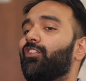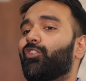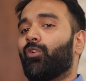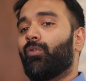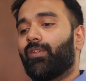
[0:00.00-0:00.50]

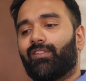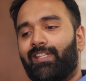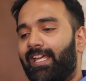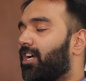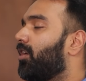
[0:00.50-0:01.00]
So
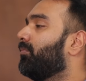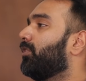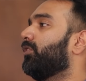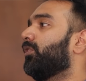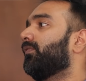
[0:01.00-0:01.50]
they come
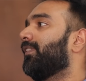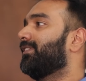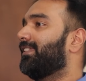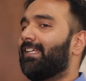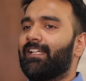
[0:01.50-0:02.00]
to the
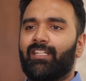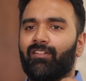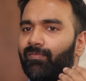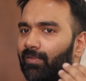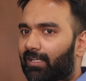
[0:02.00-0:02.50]
university and
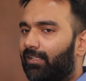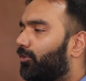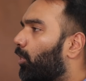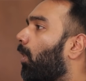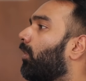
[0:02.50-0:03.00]
give
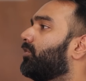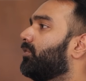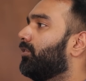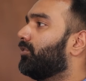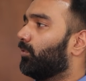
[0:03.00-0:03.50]
talks
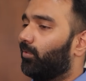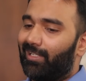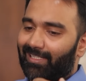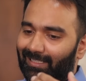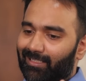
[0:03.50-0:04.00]
to the
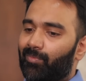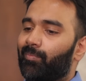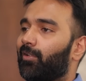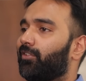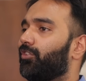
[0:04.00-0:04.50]
student, tell them
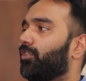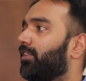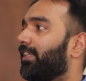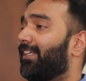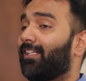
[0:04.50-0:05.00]
about the
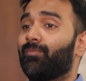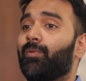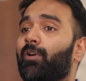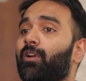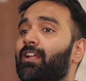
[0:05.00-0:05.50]
journey, tell them
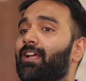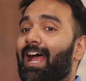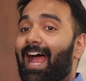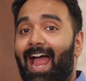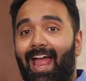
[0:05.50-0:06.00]
about
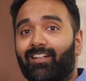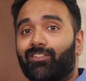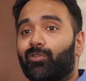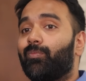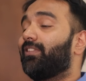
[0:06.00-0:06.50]

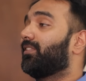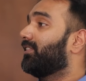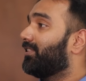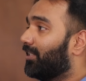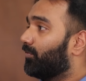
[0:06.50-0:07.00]
hacks to be
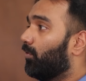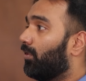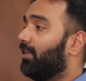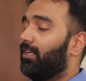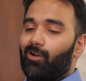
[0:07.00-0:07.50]
successful.